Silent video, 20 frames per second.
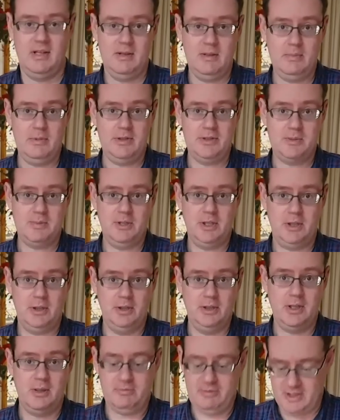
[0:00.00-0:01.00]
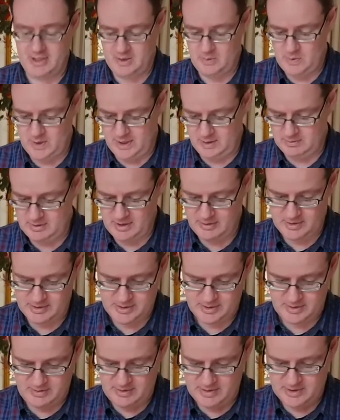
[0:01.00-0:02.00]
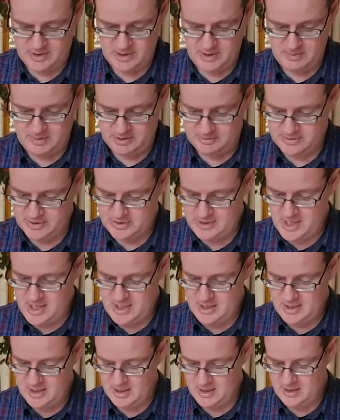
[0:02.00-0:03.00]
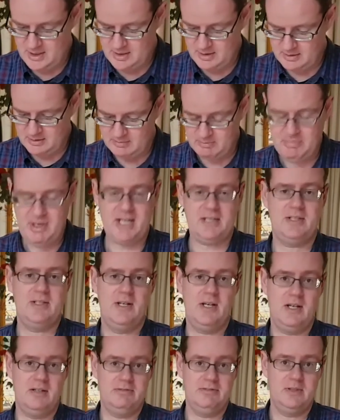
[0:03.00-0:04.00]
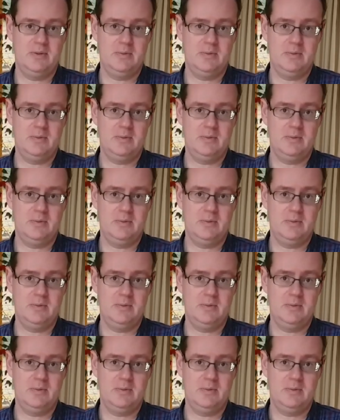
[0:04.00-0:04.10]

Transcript: The bronze has been holding up very well, right? There's a little bit of staining patina, if